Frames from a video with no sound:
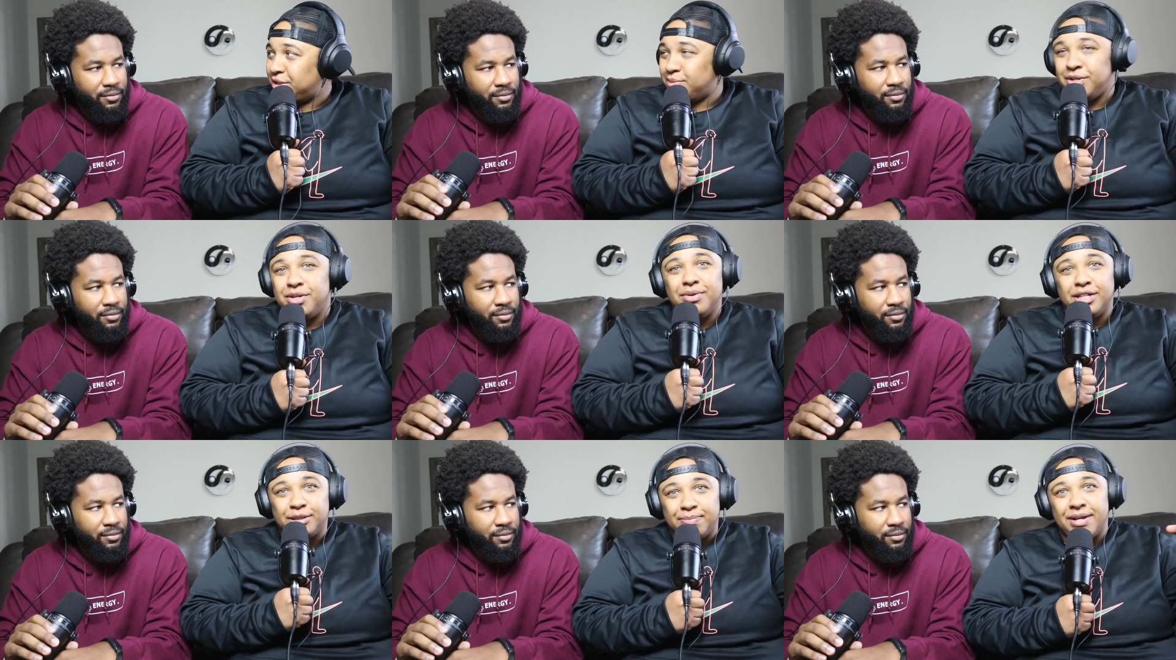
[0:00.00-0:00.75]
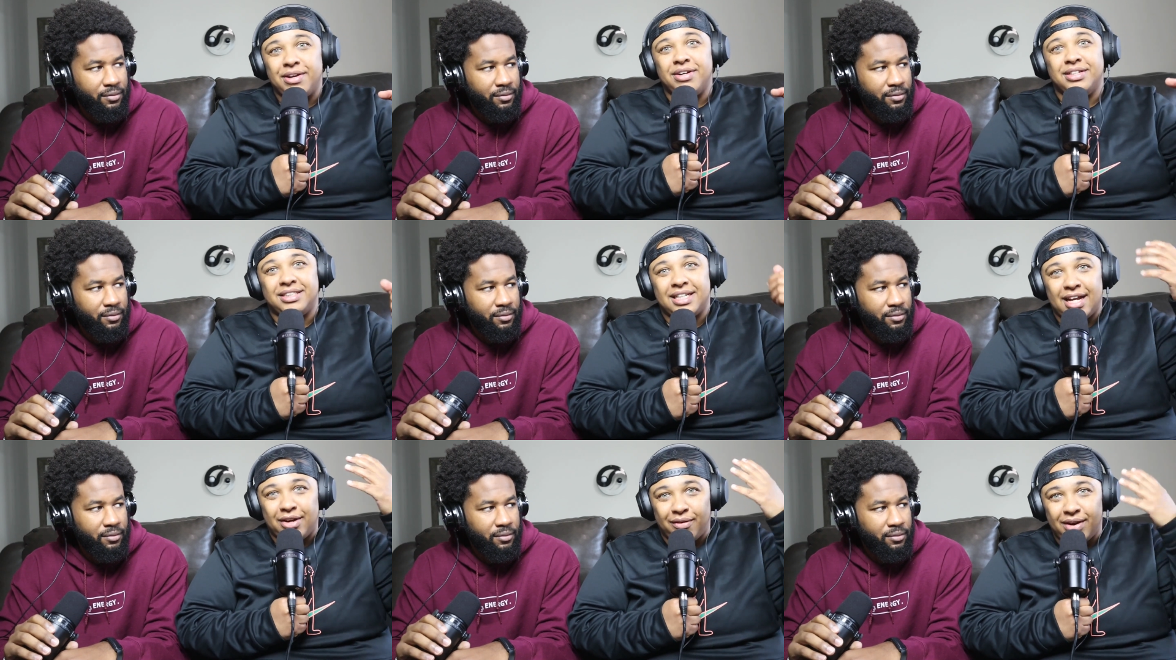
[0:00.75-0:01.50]
Speaker 1: is when you experience
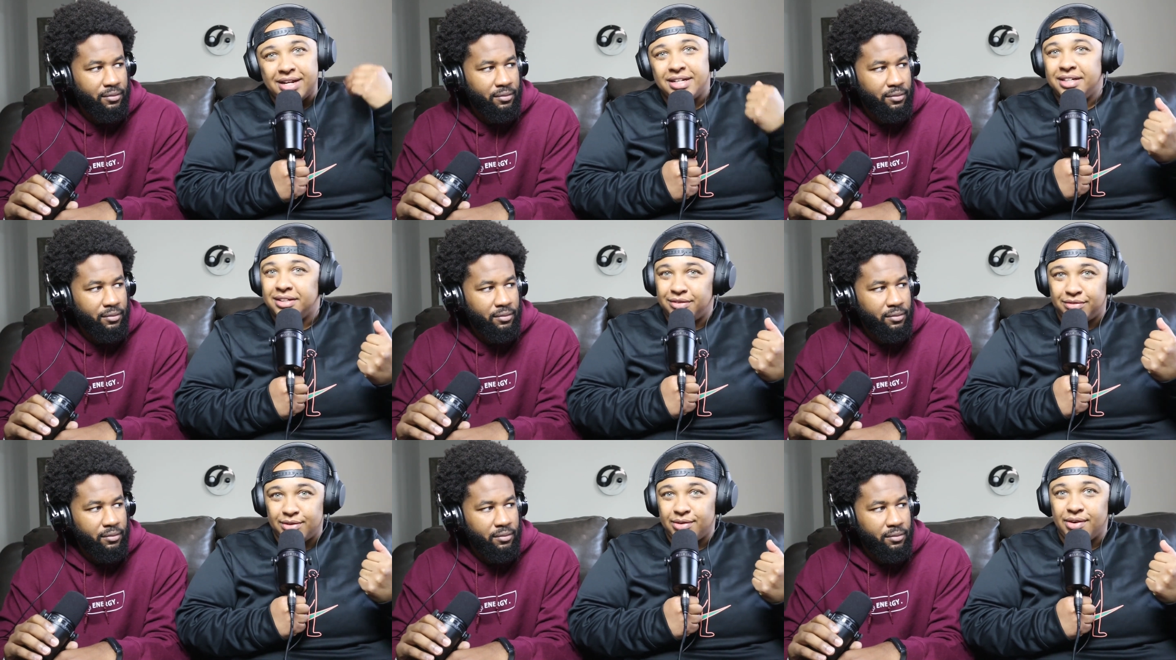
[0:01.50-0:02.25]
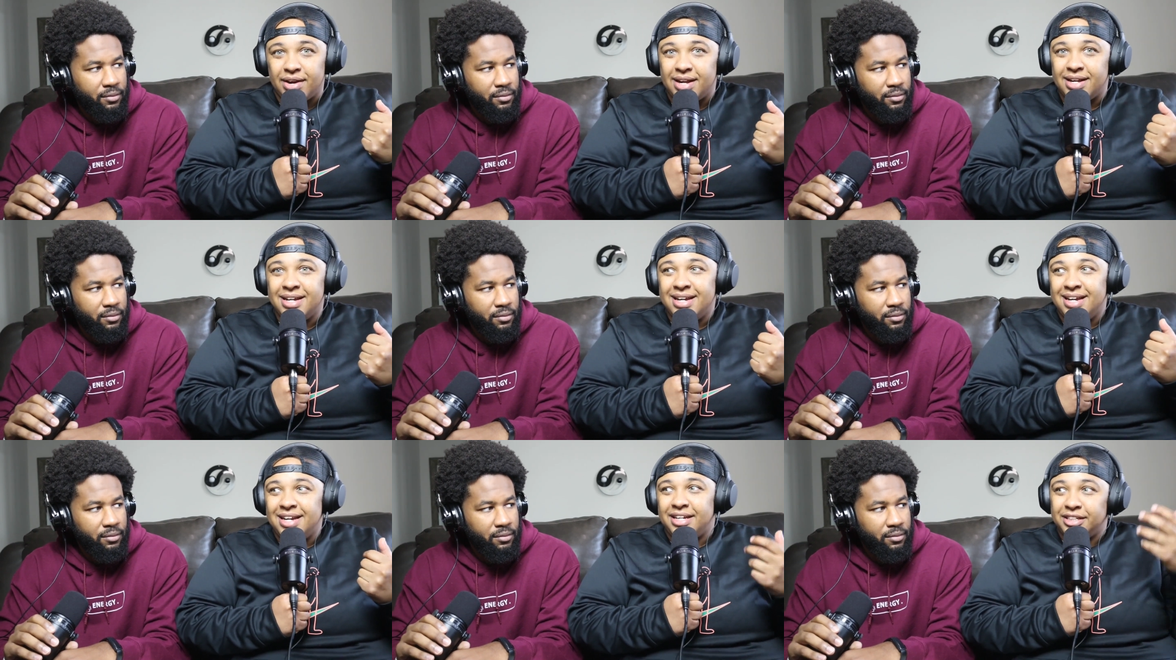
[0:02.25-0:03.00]
that great deal of regret
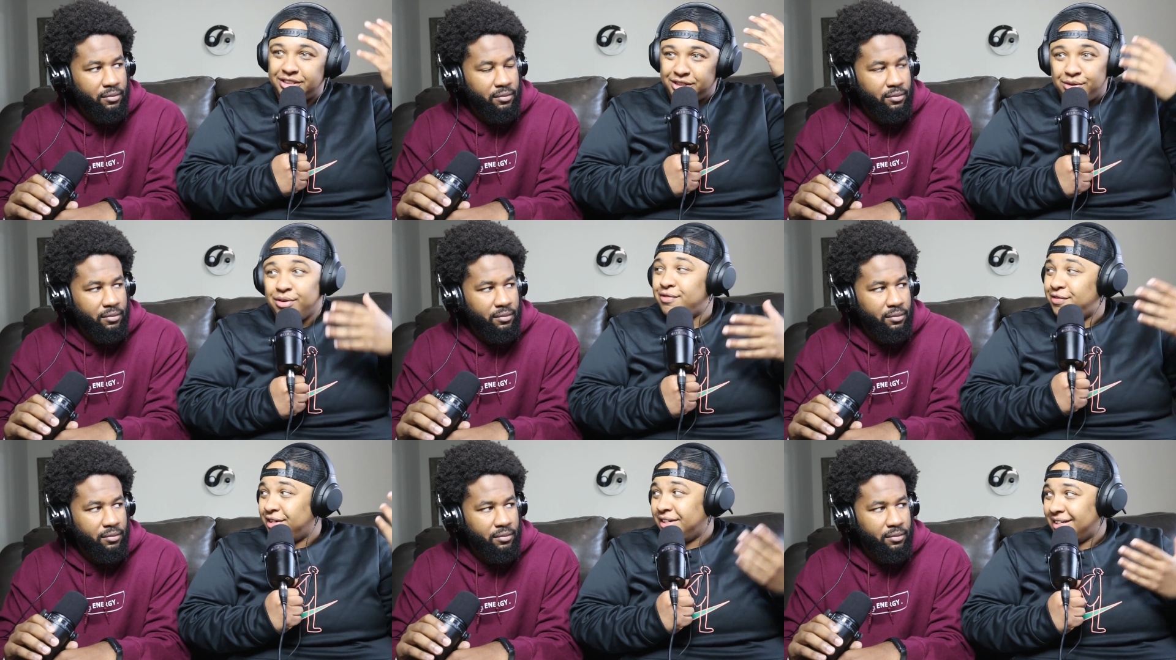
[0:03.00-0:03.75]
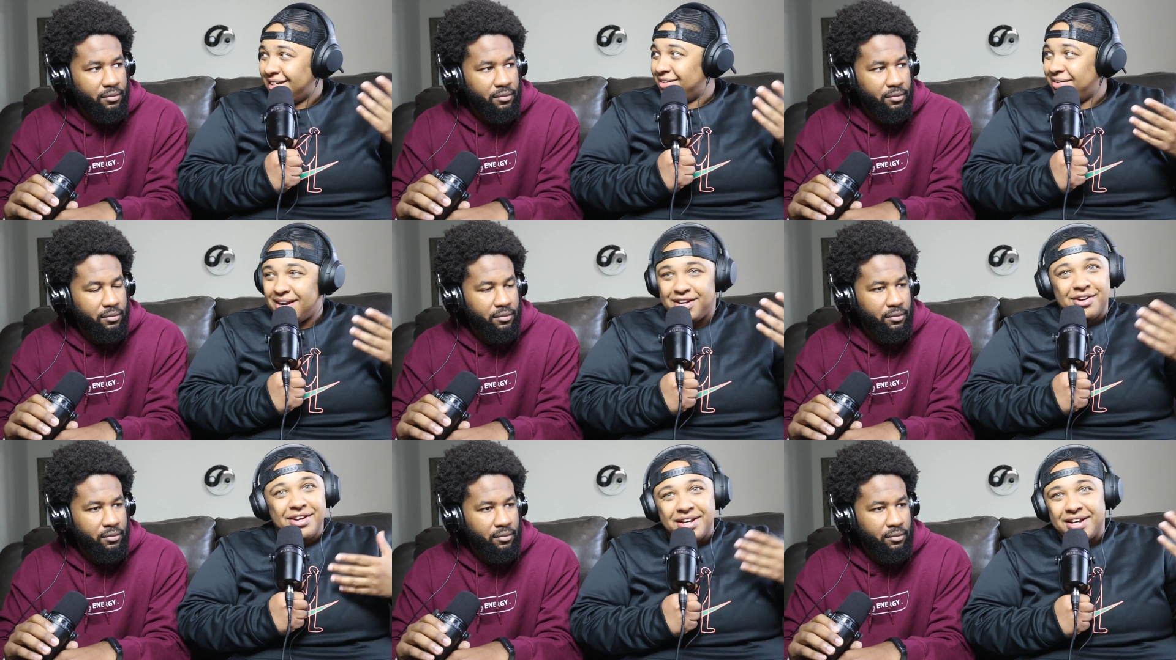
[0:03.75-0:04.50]
because you're feeling it, right?
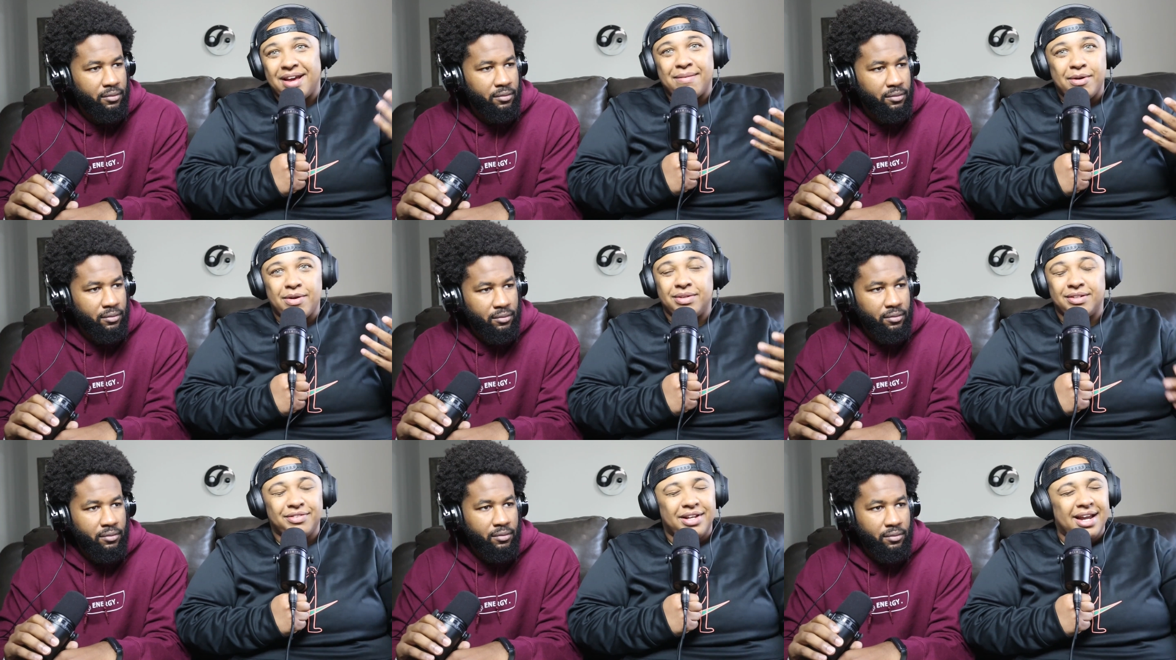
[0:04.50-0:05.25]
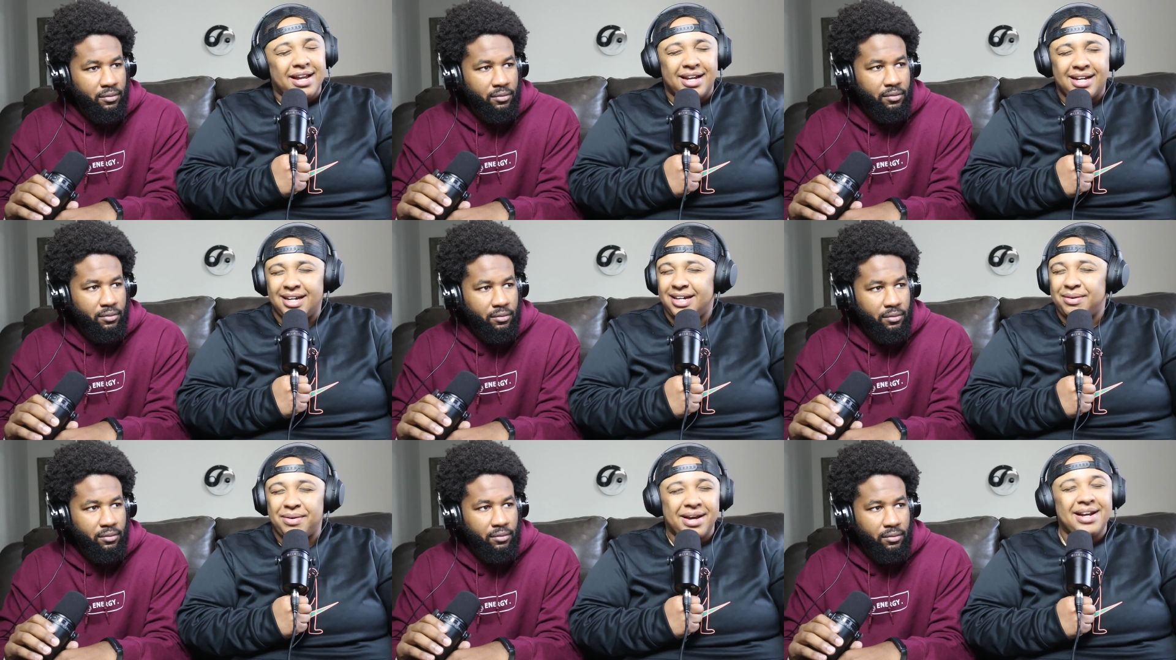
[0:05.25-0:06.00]
You're in that moment of like, ah,
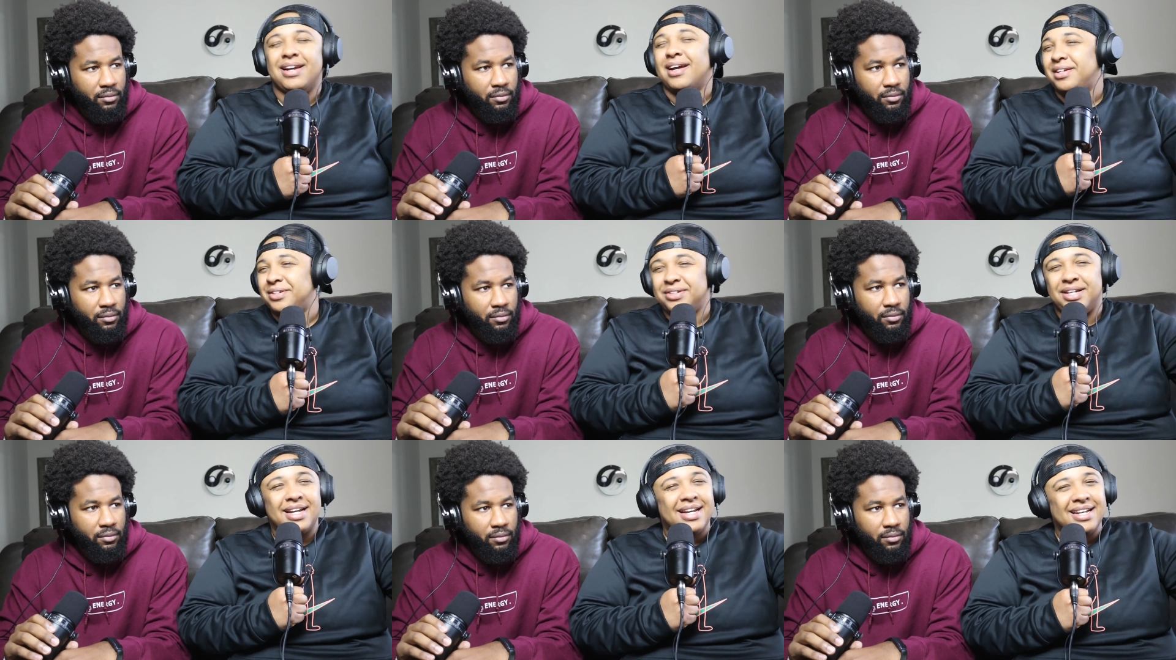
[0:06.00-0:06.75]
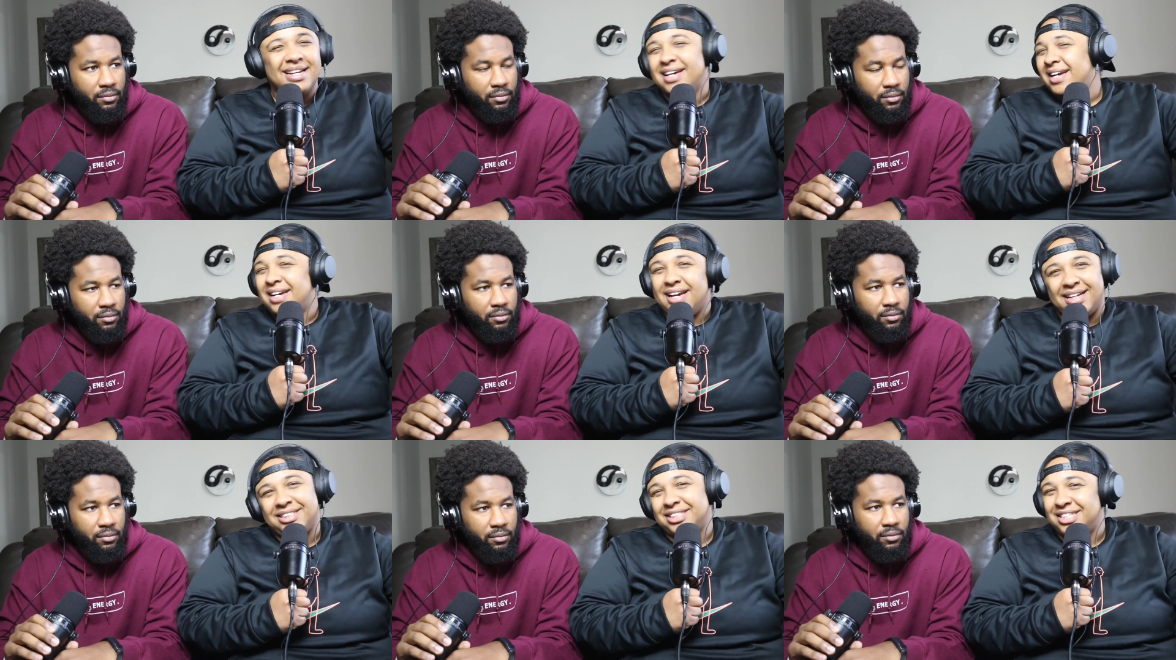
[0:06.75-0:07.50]
oh, why did I do that?
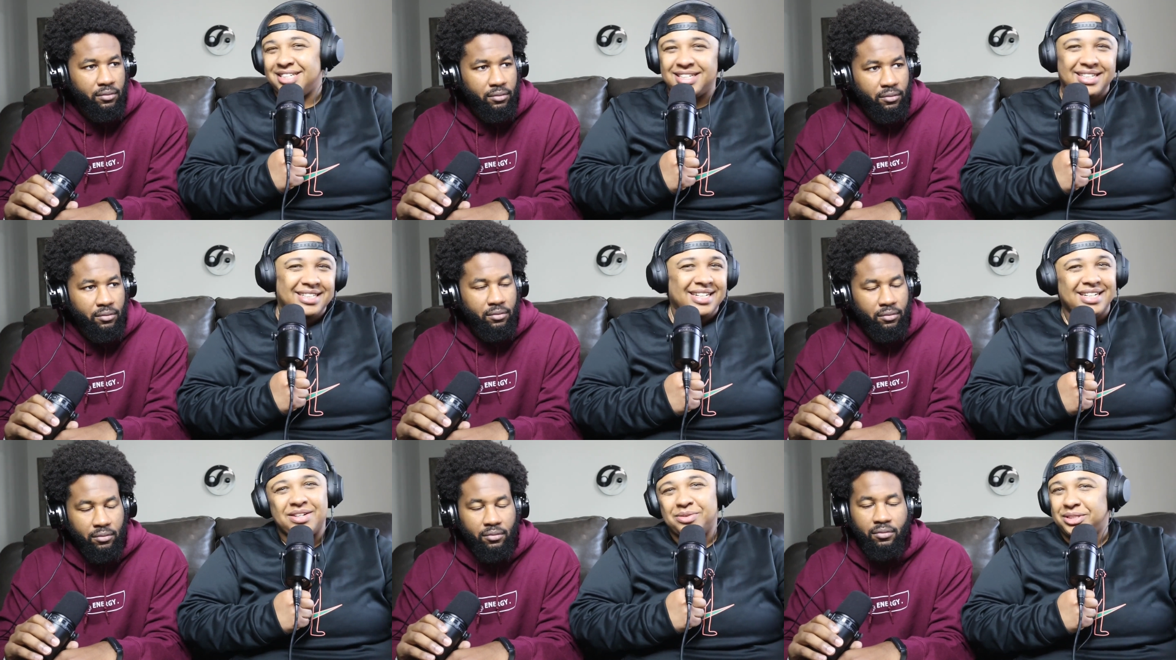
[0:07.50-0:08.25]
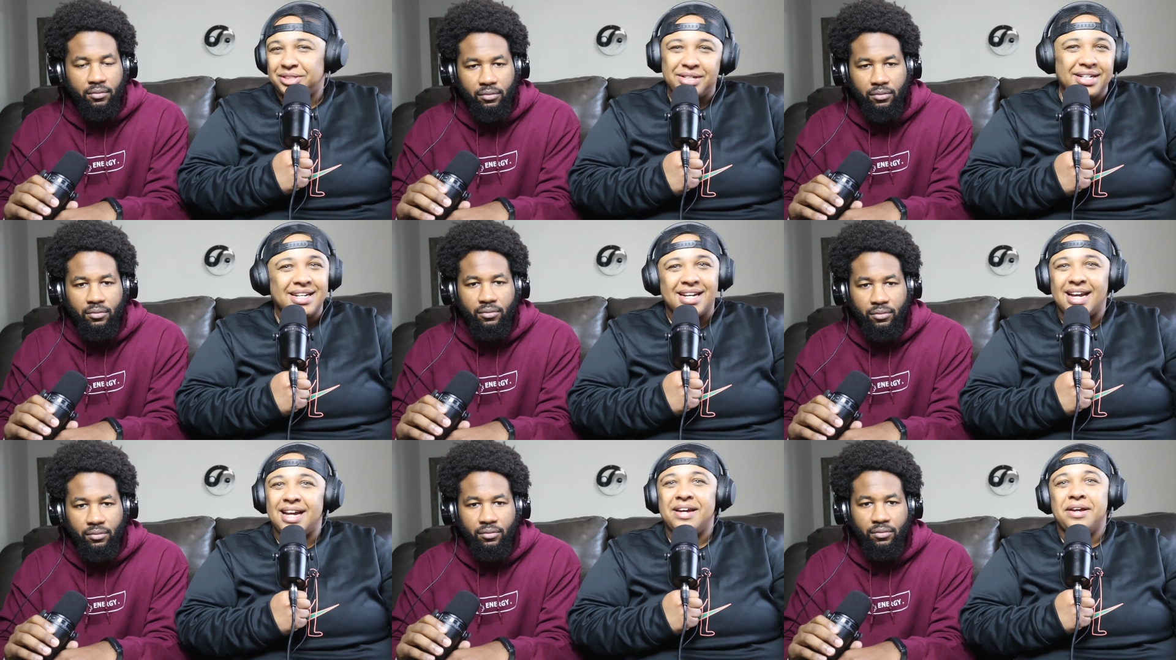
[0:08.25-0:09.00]
I shouldn't have done that. That was
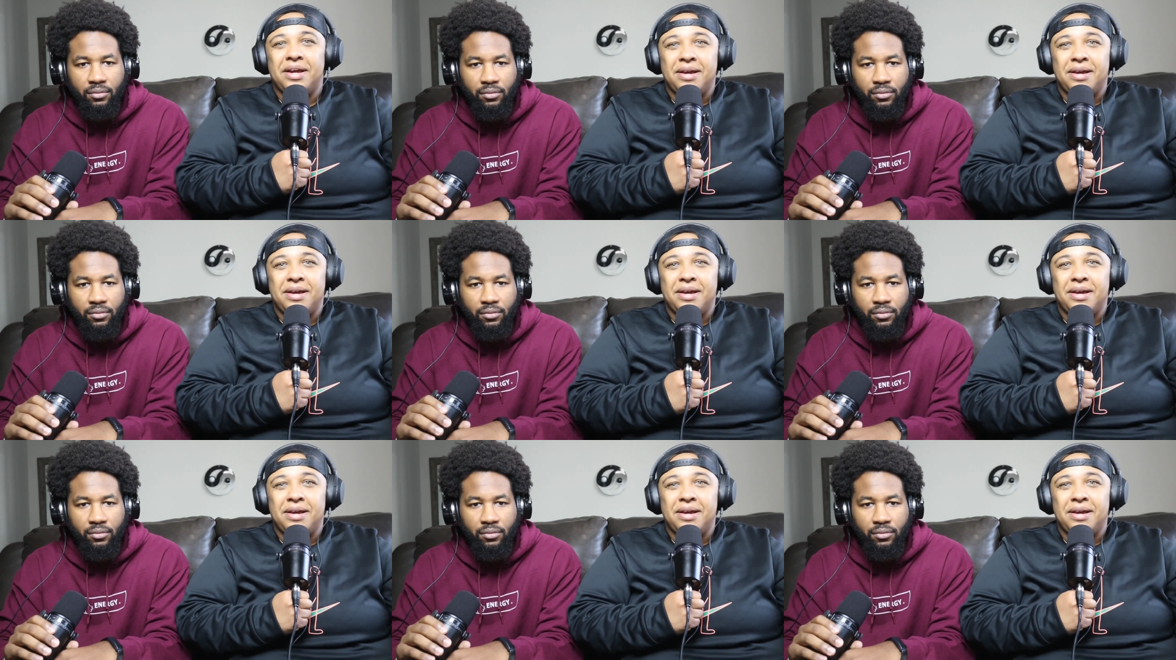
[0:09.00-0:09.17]
da-da-da.